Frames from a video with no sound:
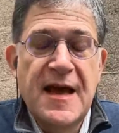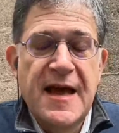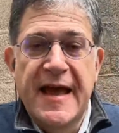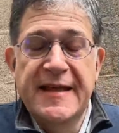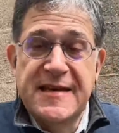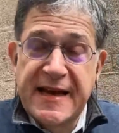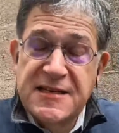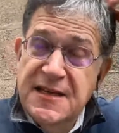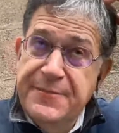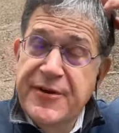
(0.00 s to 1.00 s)
It's
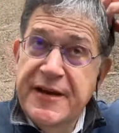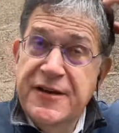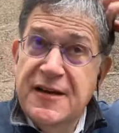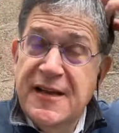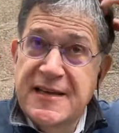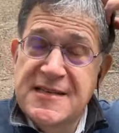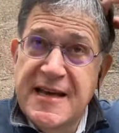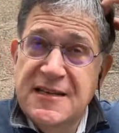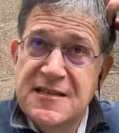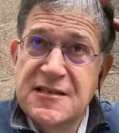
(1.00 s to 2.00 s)
actually pretty good. Like
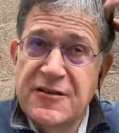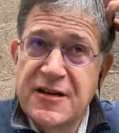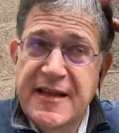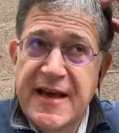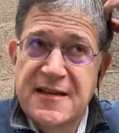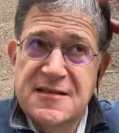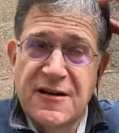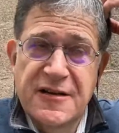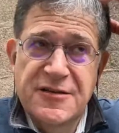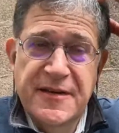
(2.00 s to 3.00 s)
Zen started
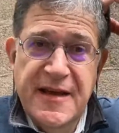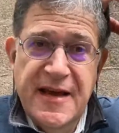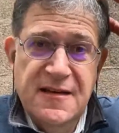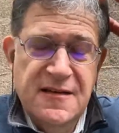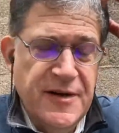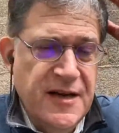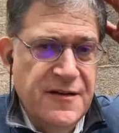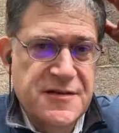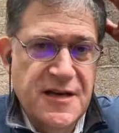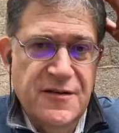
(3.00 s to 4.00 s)
doing that 20
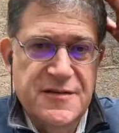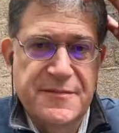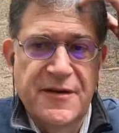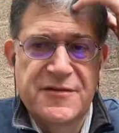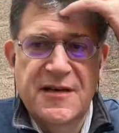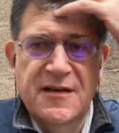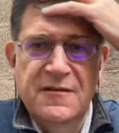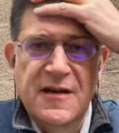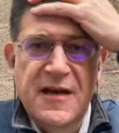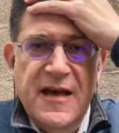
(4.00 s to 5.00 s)
years ago, some years ago.